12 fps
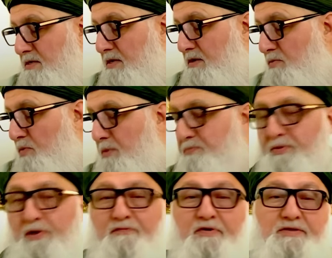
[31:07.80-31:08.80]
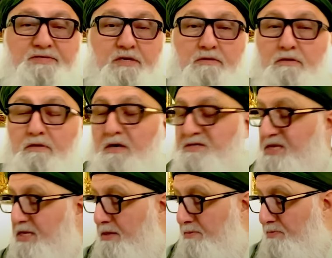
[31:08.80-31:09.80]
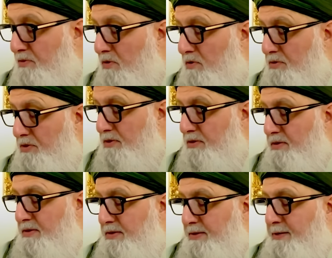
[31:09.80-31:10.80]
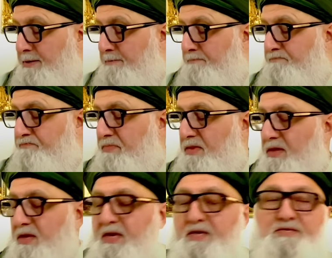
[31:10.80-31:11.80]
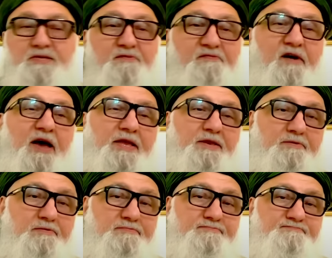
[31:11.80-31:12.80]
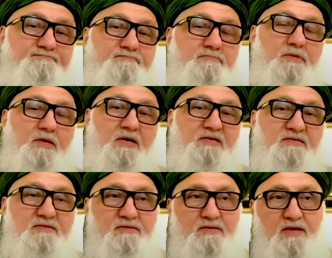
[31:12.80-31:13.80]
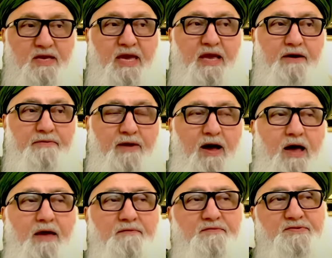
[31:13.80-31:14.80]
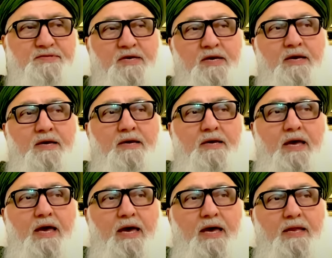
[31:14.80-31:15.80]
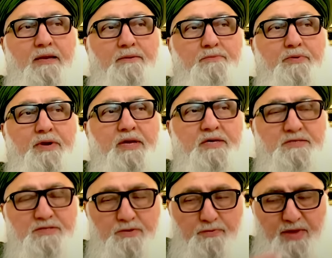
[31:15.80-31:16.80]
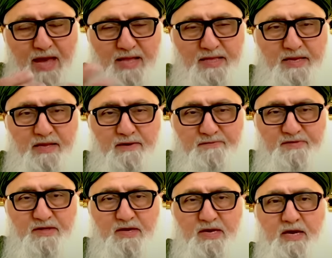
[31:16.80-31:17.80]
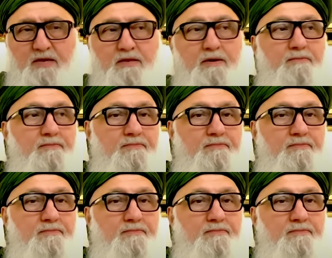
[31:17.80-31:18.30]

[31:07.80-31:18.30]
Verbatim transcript: what Prophet brought is the final because the king arrives and brings the reality of the kingdom.